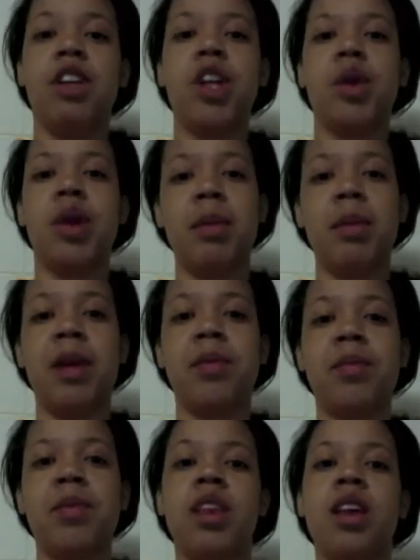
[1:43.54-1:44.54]
what I mean.
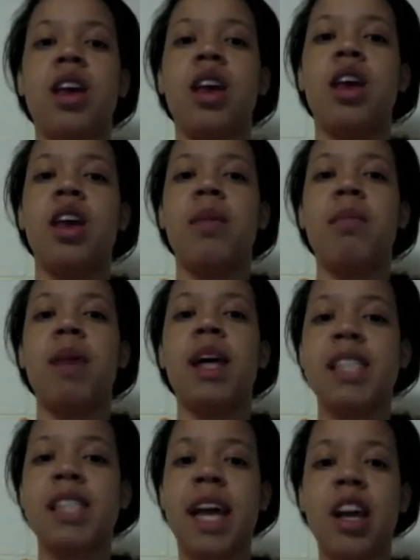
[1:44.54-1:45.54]
My
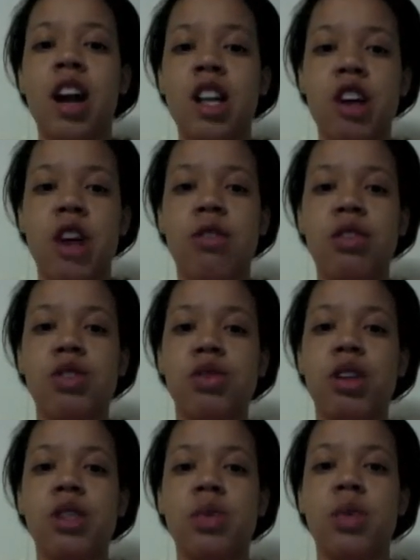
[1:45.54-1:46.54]
second archival source